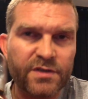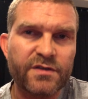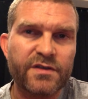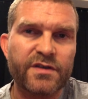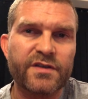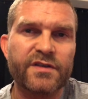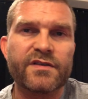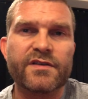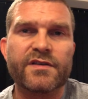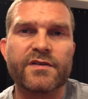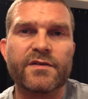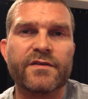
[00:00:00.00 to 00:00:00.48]

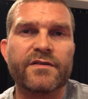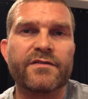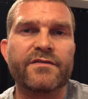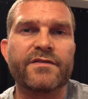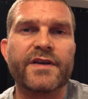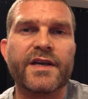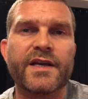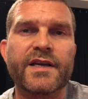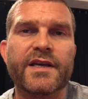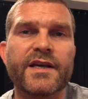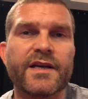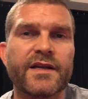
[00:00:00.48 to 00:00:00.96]
just a
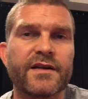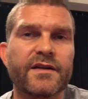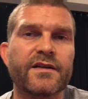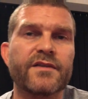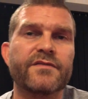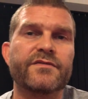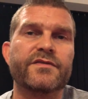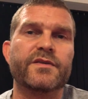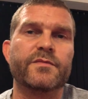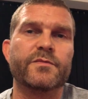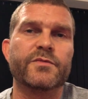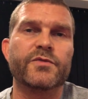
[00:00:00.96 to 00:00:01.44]
vague hint of
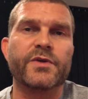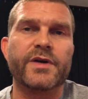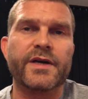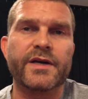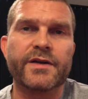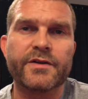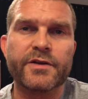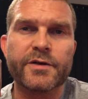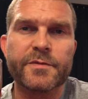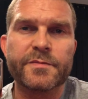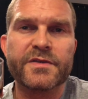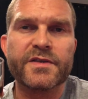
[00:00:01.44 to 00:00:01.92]
some dried
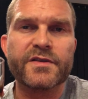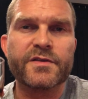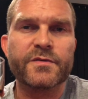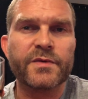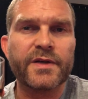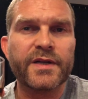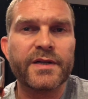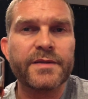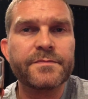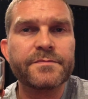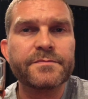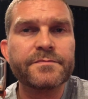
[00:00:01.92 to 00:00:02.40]
herbs as
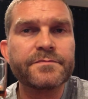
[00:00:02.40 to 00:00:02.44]
well.